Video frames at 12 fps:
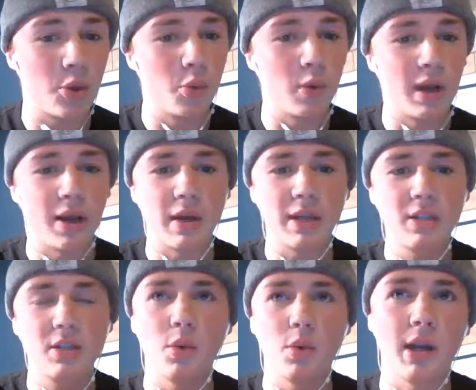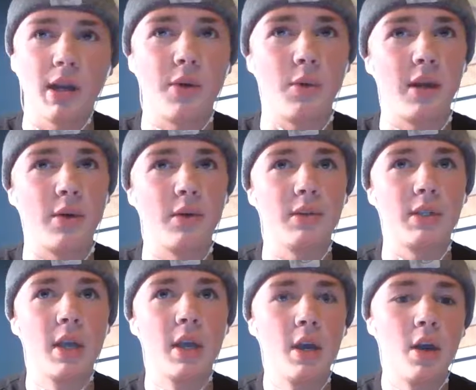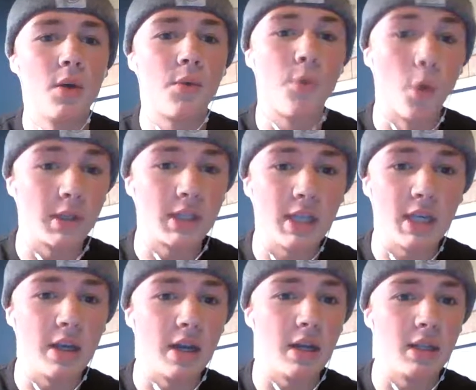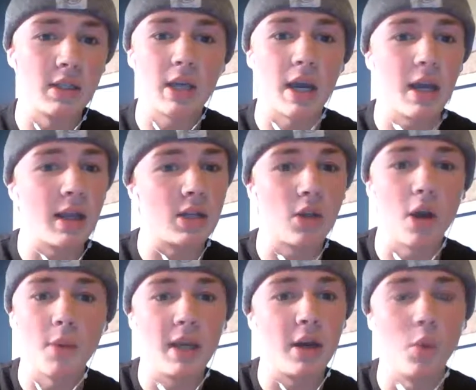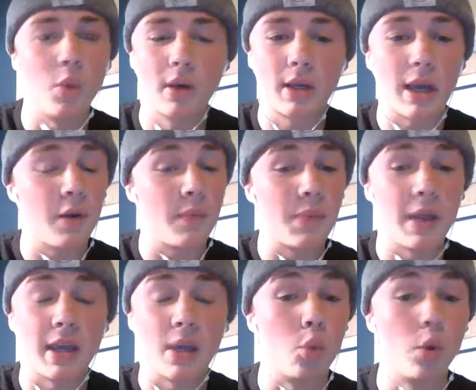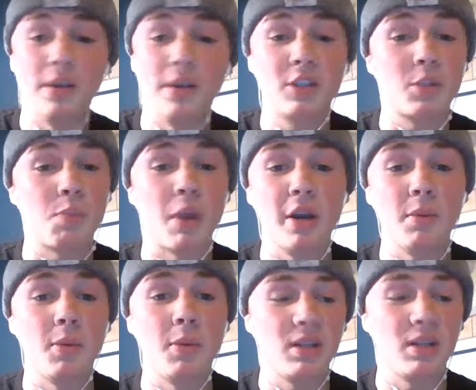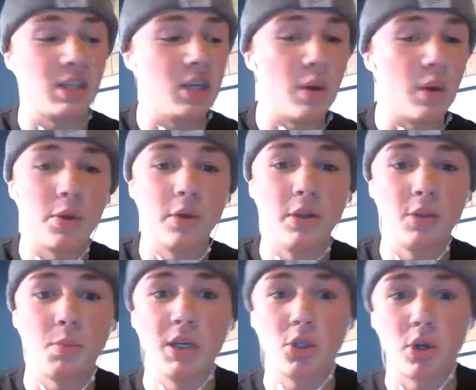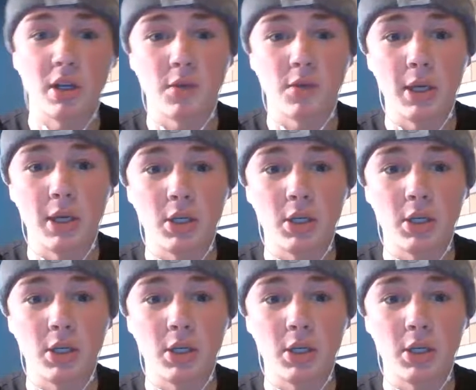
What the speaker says: When I started working out when I was 14, this guy that taught me how to work out, like, it really inspired me because he went through this big transformation.